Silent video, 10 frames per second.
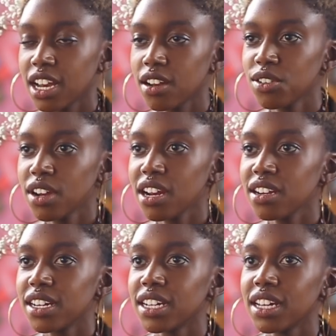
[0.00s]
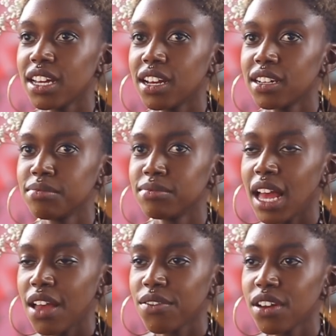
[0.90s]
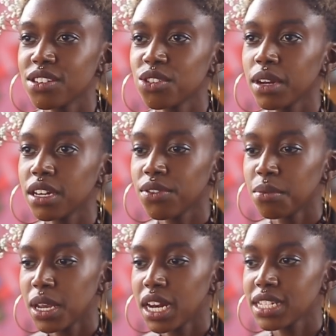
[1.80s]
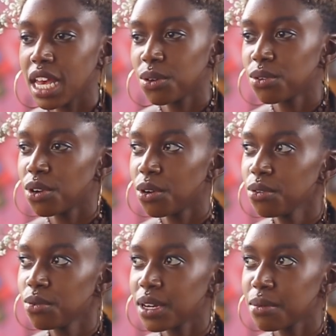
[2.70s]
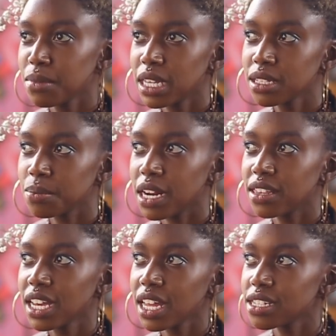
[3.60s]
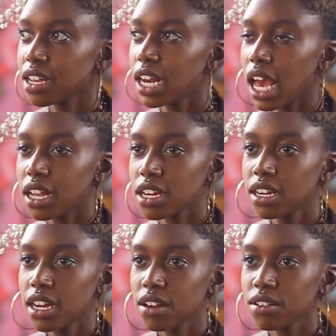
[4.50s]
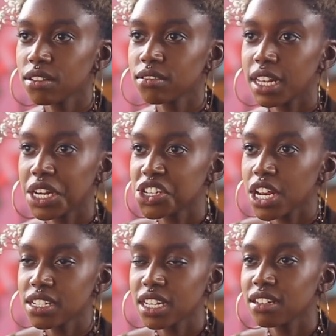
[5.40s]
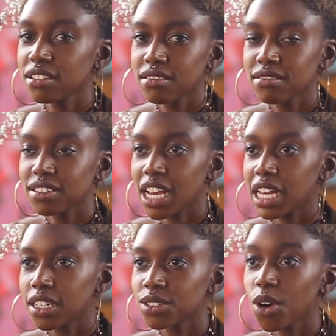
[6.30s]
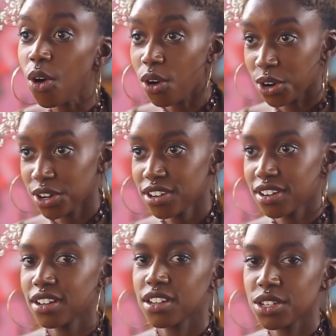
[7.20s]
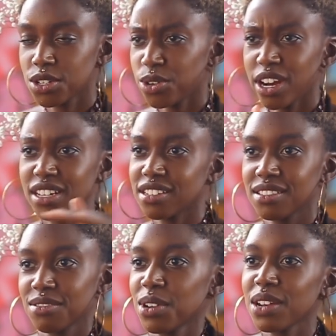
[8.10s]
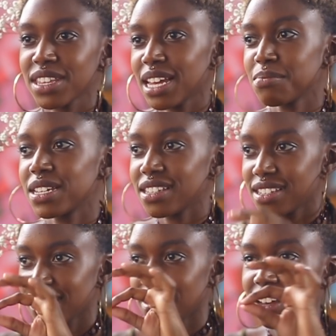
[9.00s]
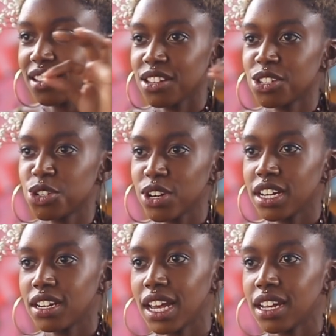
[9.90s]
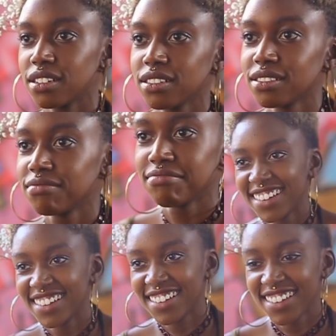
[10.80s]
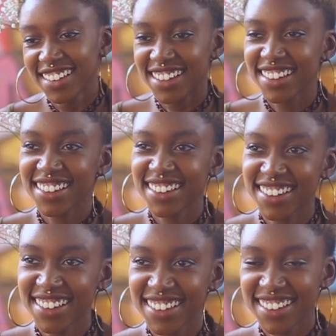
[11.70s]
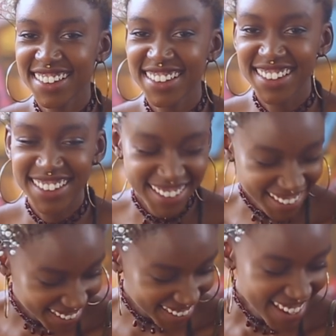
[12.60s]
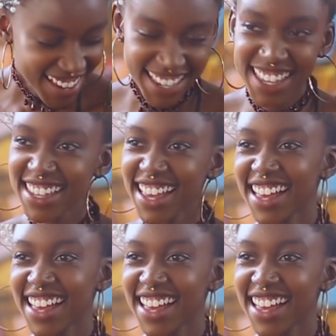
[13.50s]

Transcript: Karungari, um, I've heard so many different meanings. I don't know what it means, but I think it's a, a little energetic child or straight, whatever that means, like a straight line. Miss Karun was given to me by